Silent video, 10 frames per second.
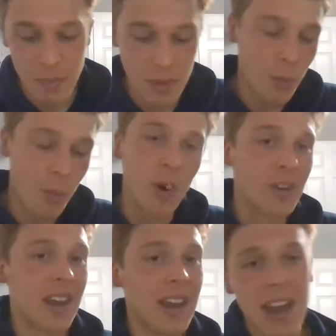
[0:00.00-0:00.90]

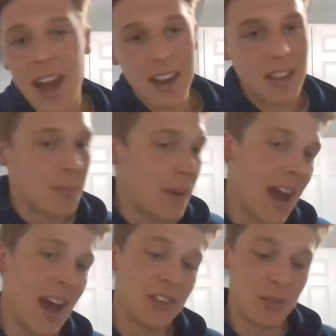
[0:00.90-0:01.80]
awards I had gotten in the
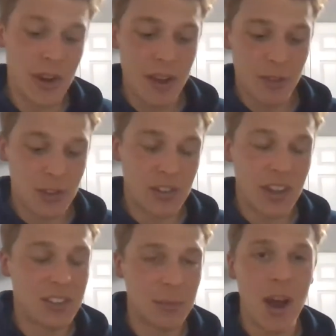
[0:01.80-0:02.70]
past or whatever, just
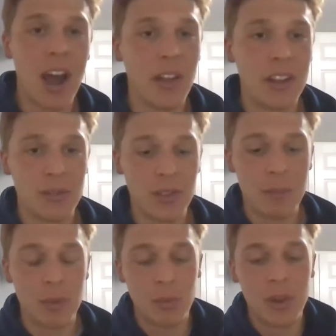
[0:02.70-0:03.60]
like some highlights for
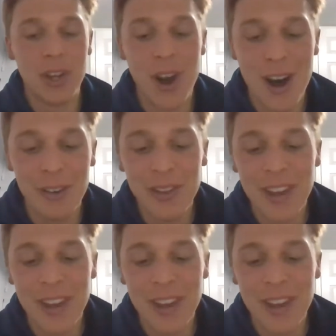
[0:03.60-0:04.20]
them to read off.